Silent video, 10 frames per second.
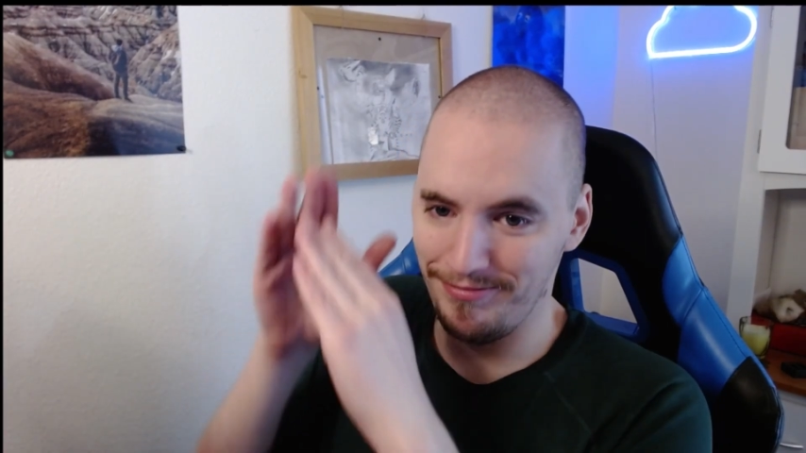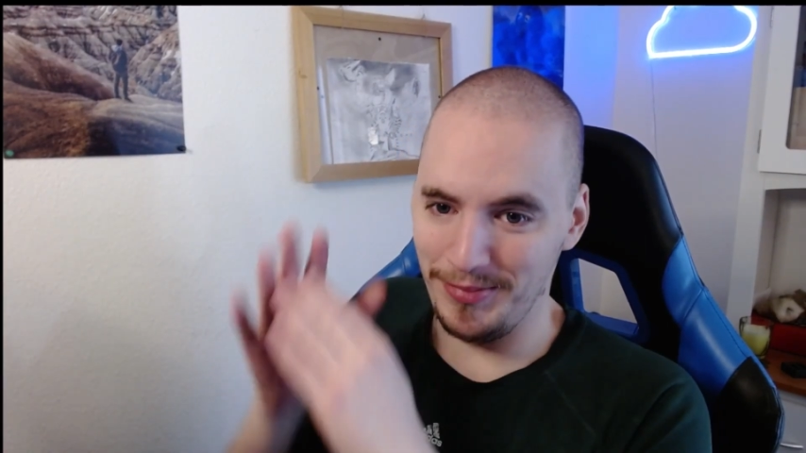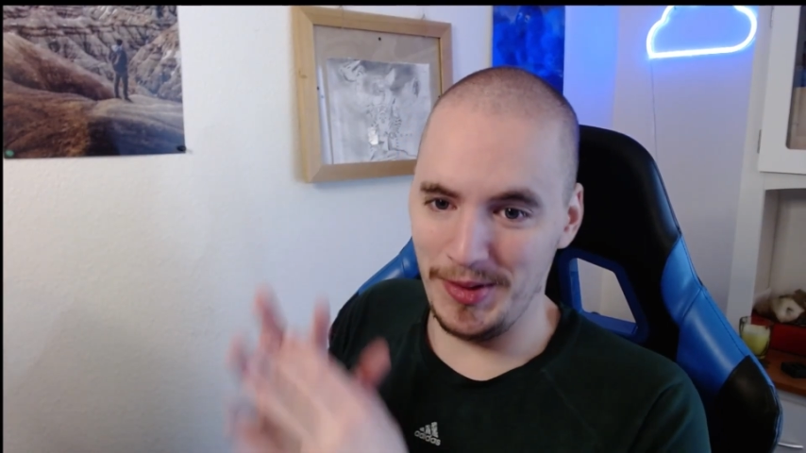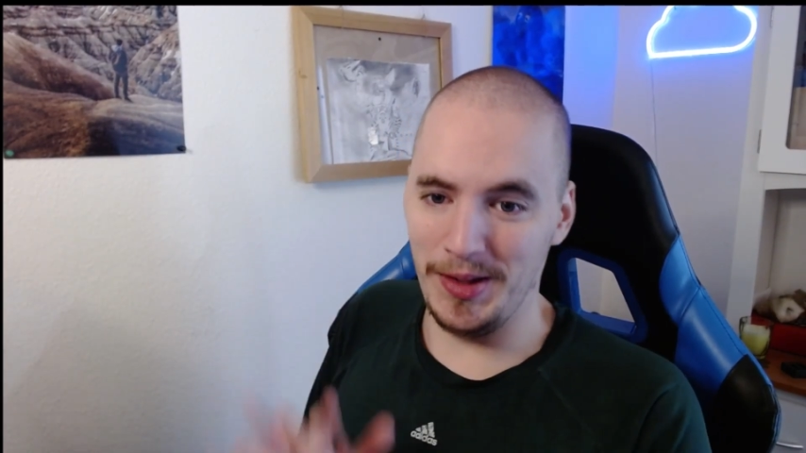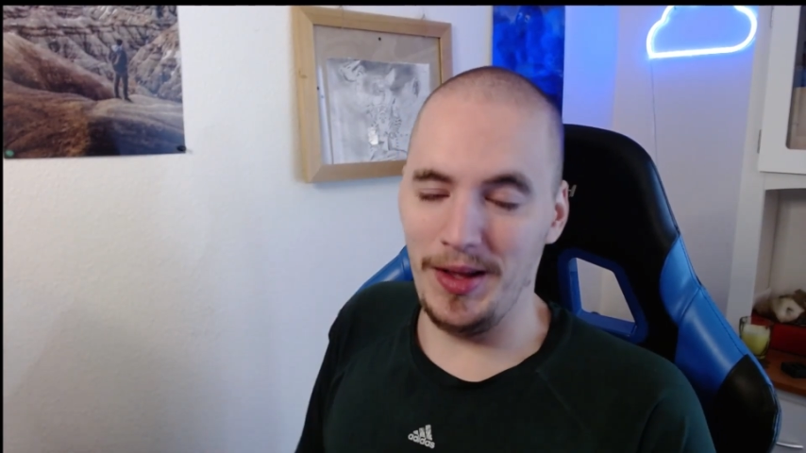
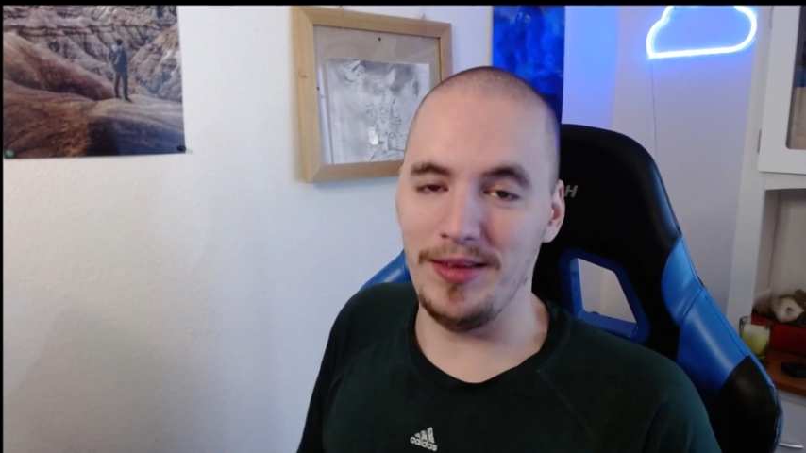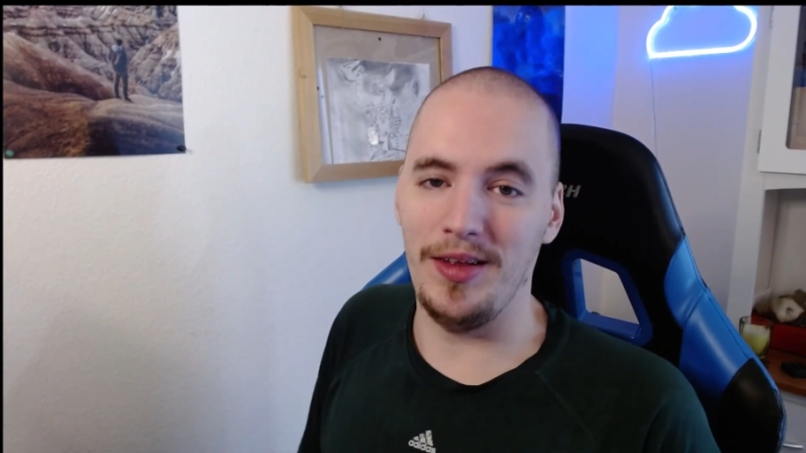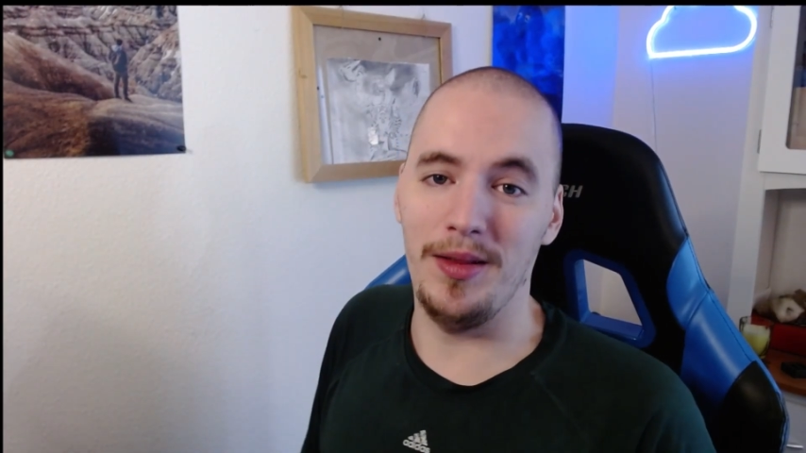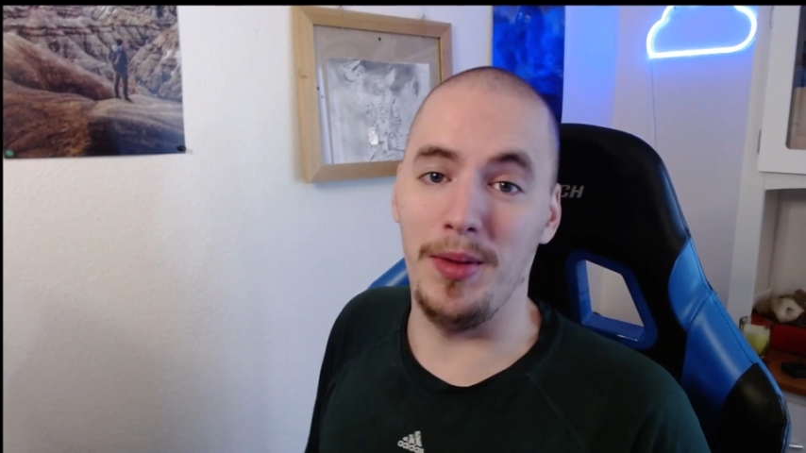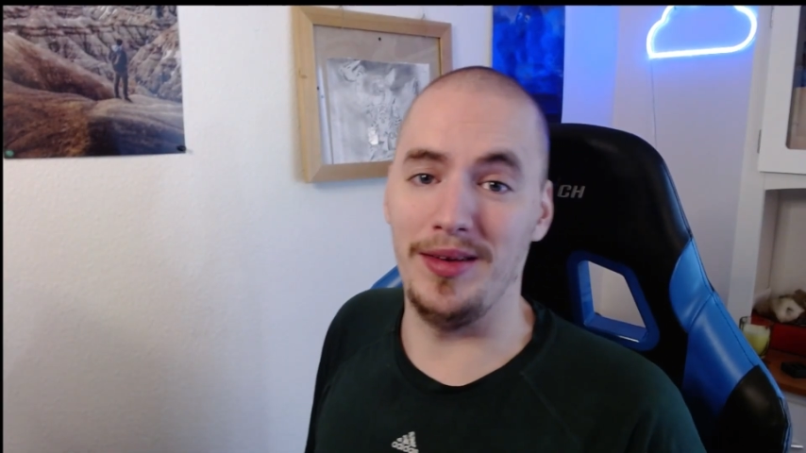you cut
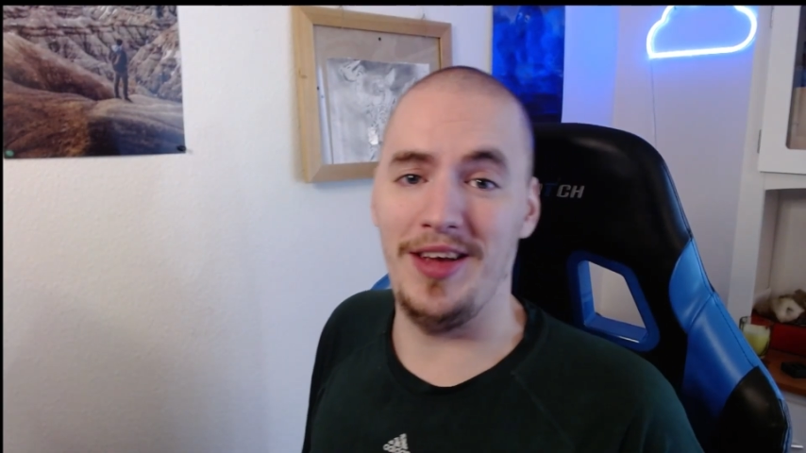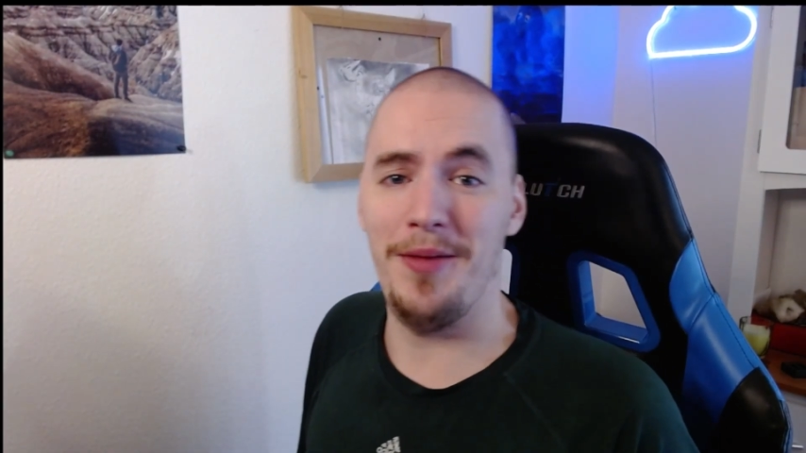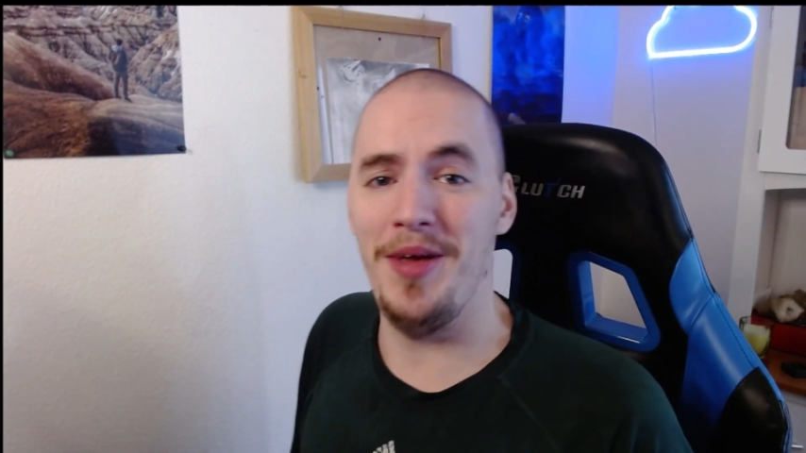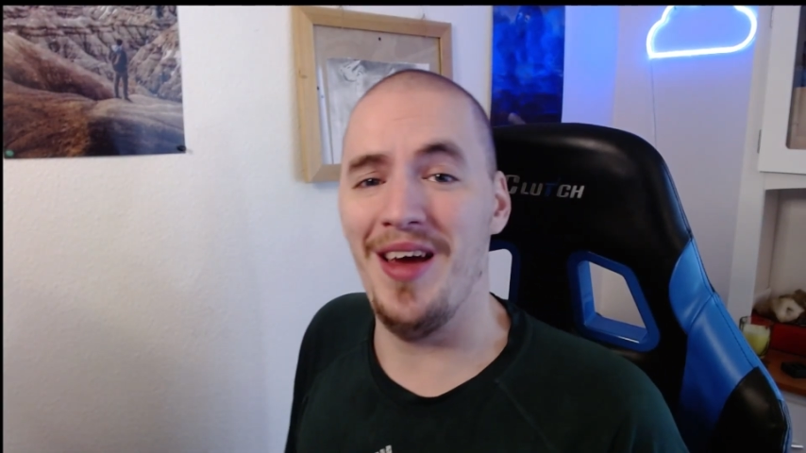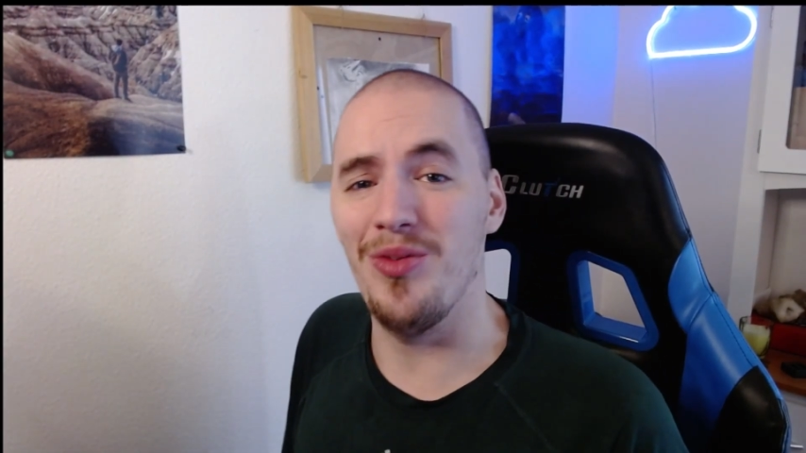down the amount of
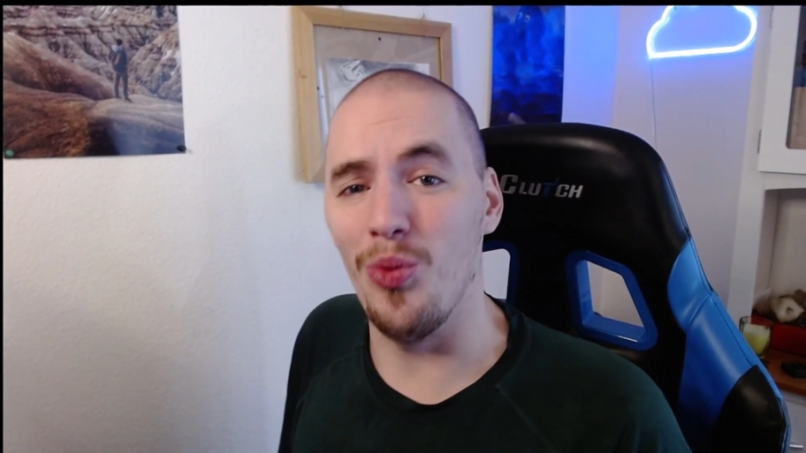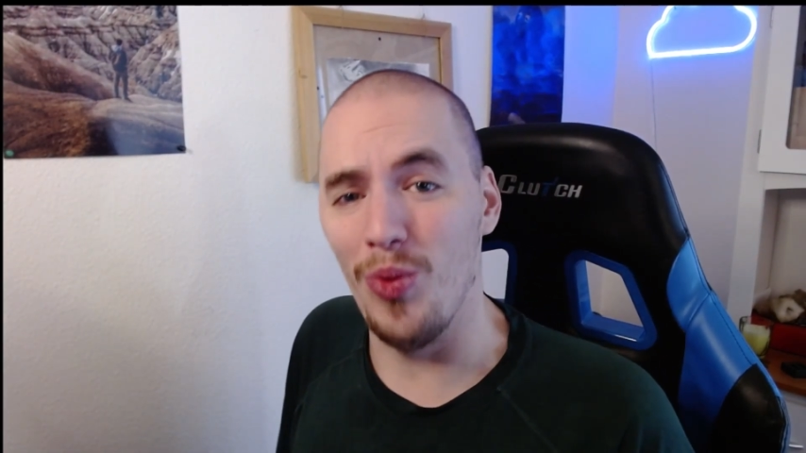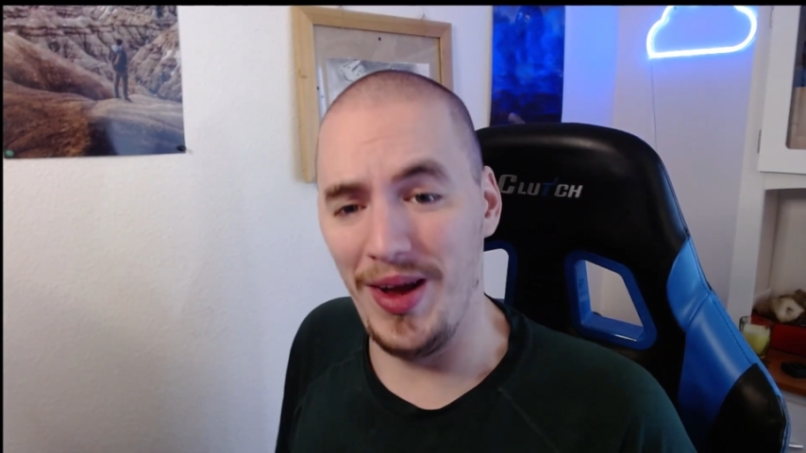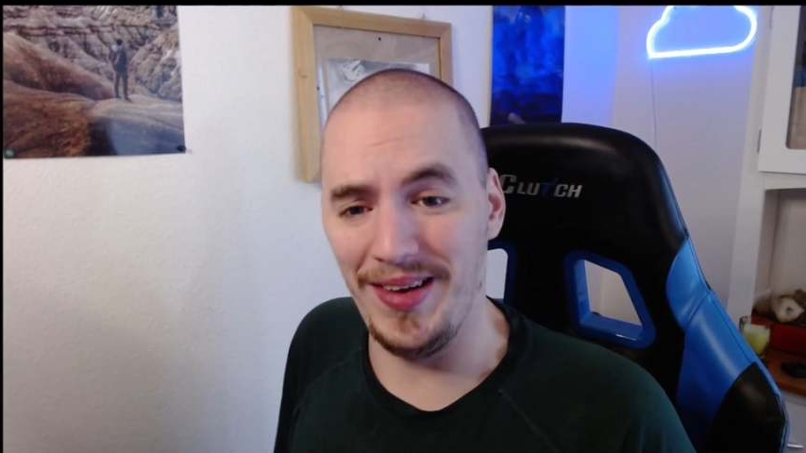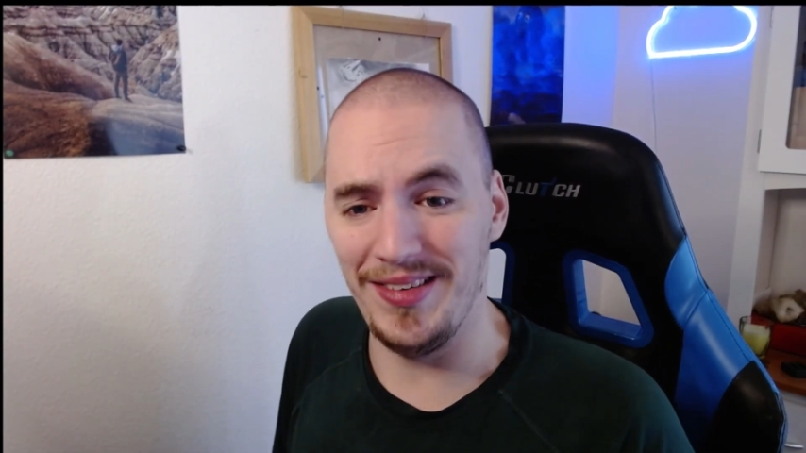time you have to
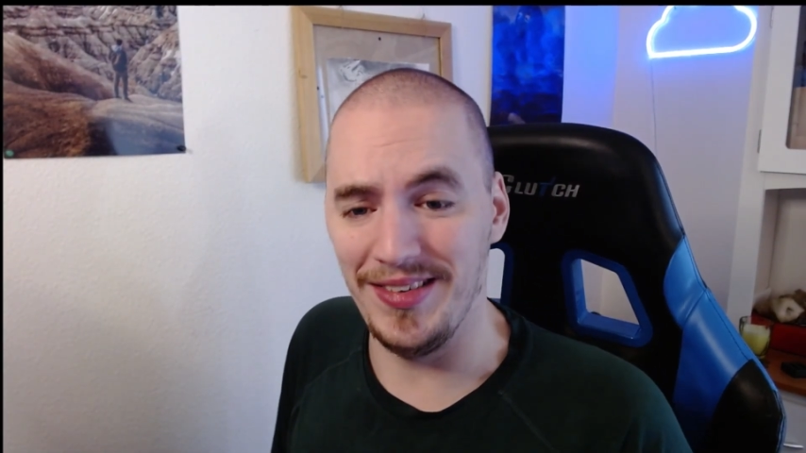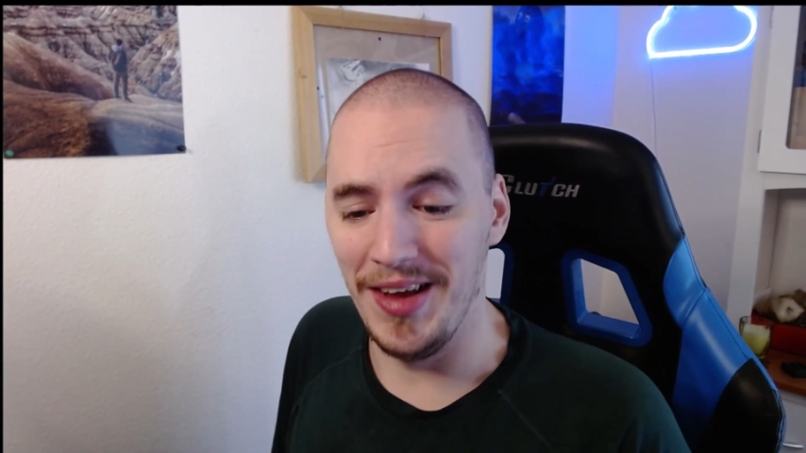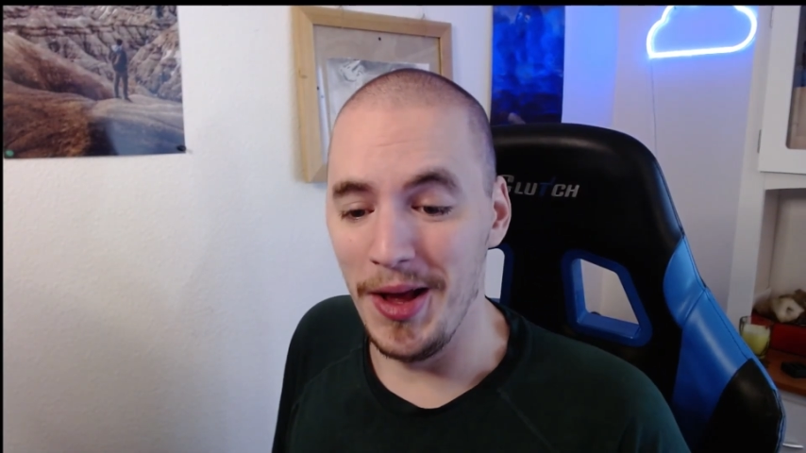wait.